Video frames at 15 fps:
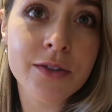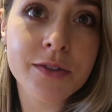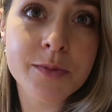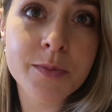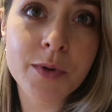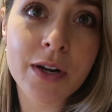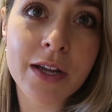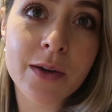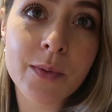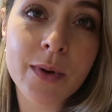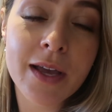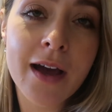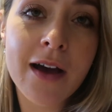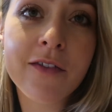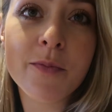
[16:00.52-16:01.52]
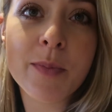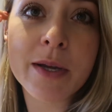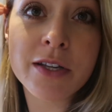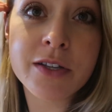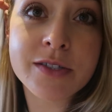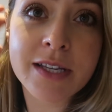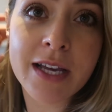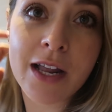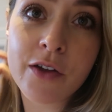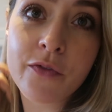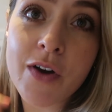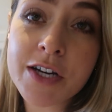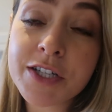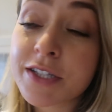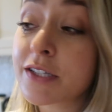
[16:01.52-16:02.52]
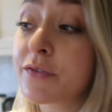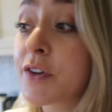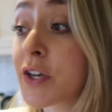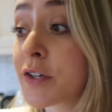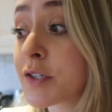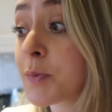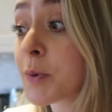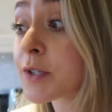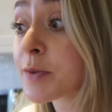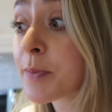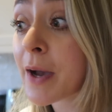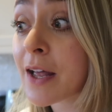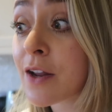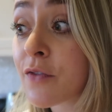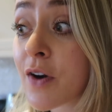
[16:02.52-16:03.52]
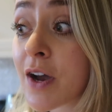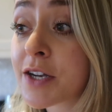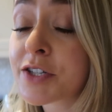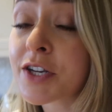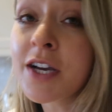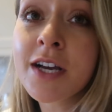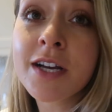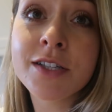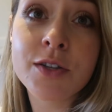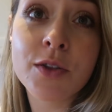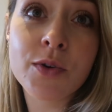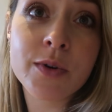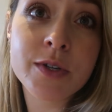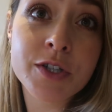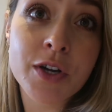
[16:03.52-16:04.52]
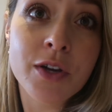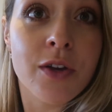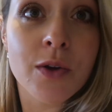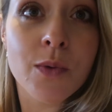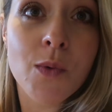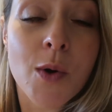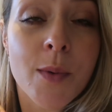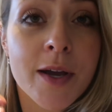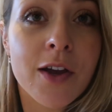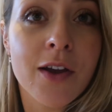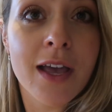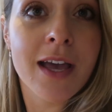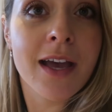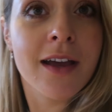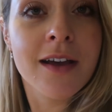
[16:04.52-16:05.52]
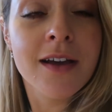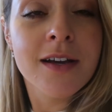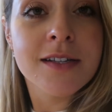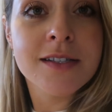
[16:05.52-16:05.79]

you this morning, we have been using HelloFresh. This video is sponsored by HelloFresh, so I thought I'd show you what we're cooking